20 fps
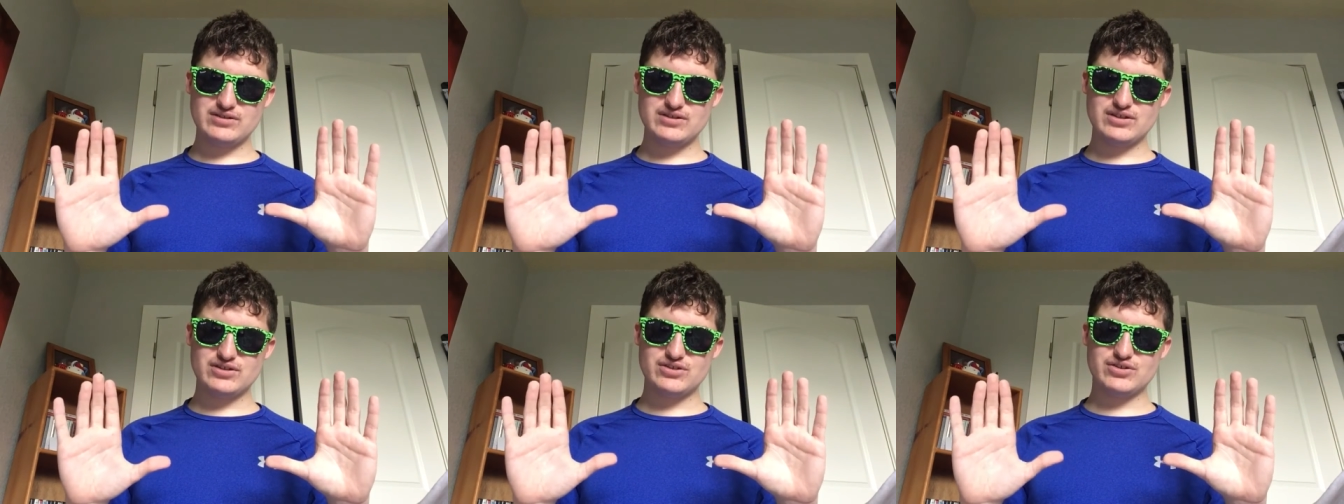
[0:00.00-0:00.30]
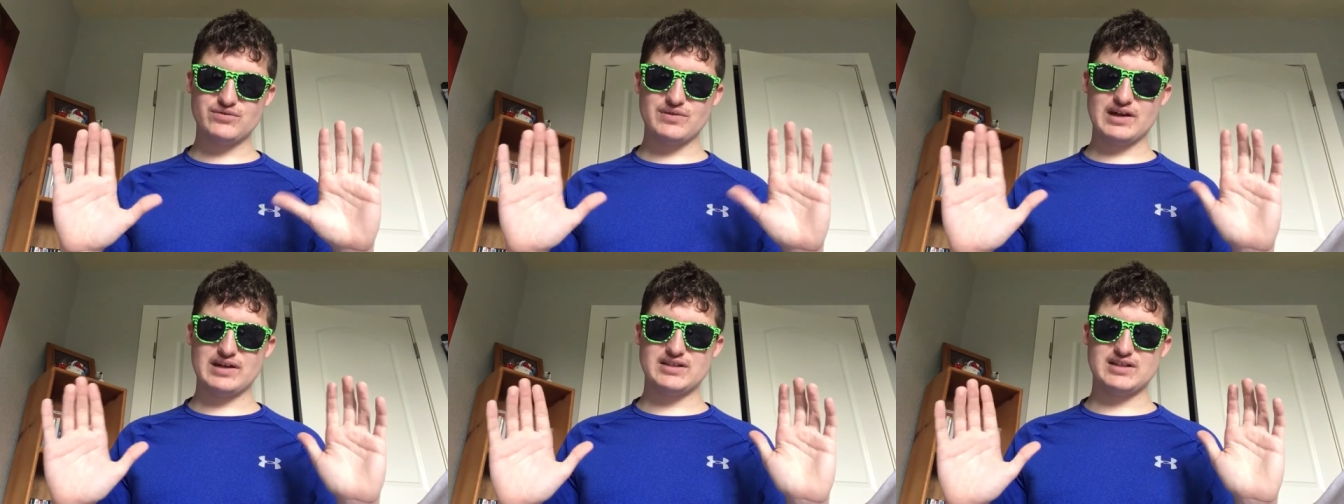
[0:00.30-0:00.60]
their
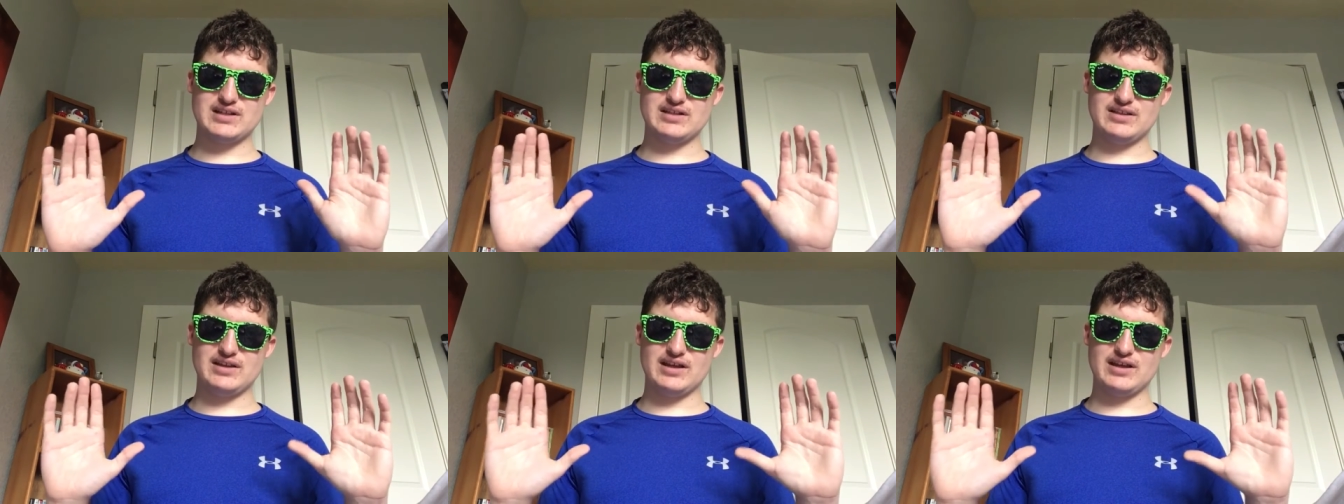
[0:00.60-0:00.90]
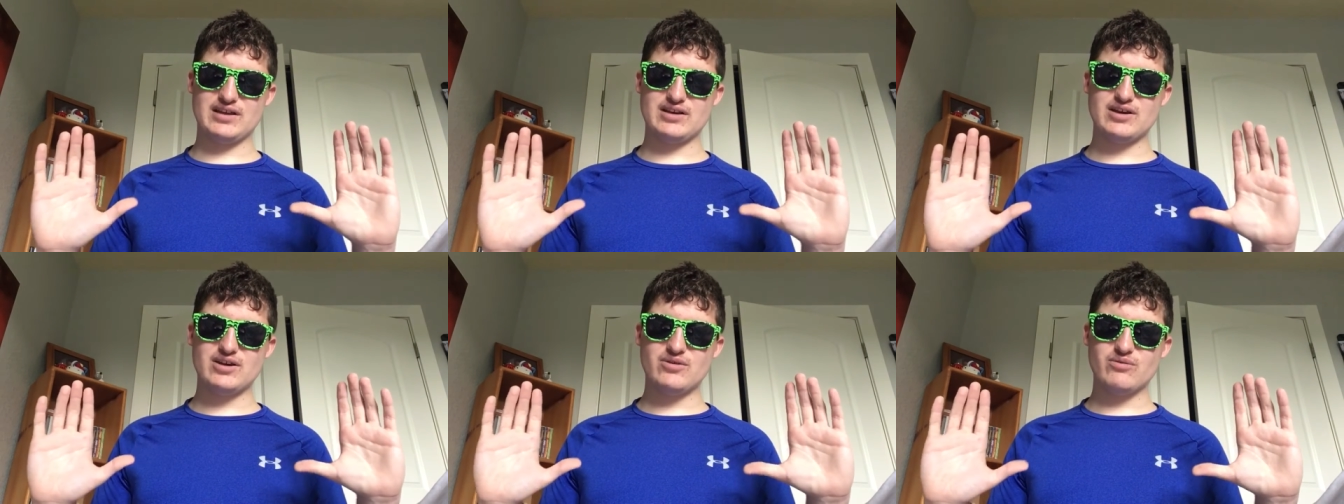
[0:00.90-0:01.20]
directing?
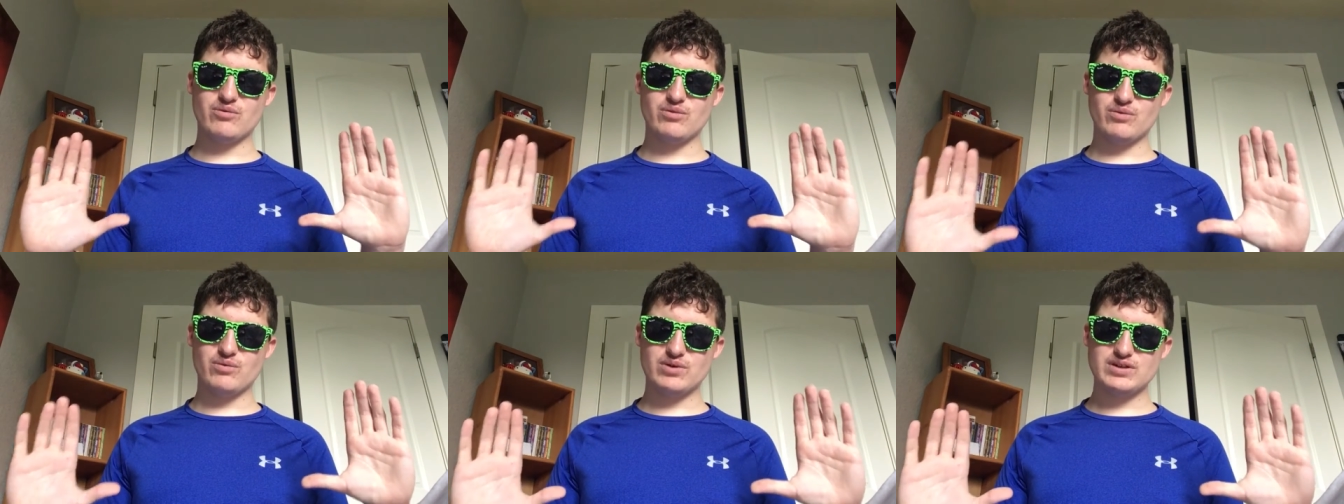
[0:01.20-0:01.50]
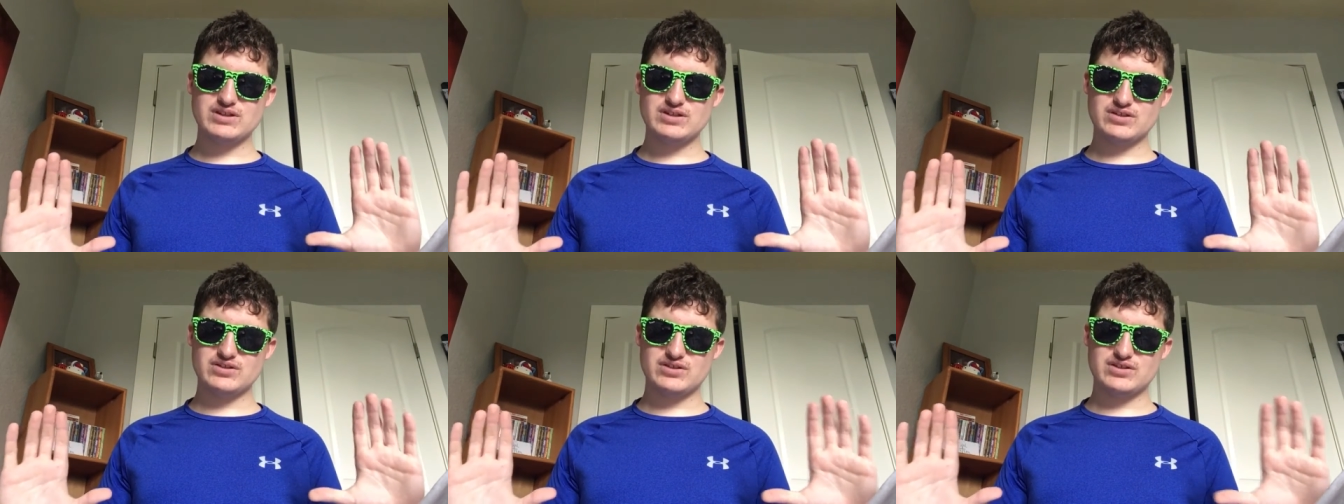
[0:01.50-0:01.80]
Like
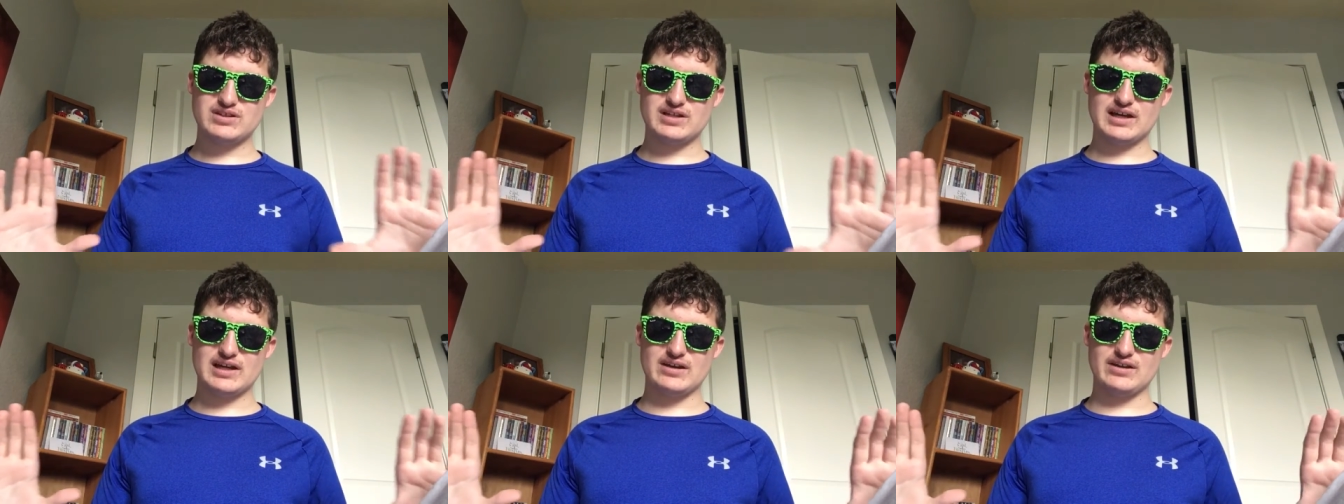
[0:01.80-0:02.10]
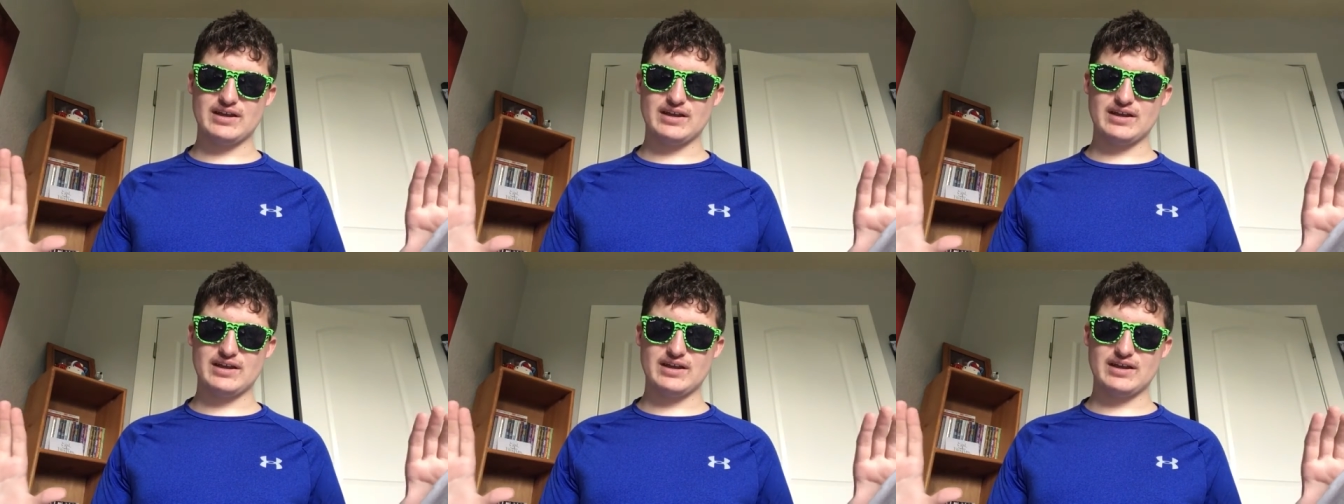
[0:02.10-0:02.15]
what's their style?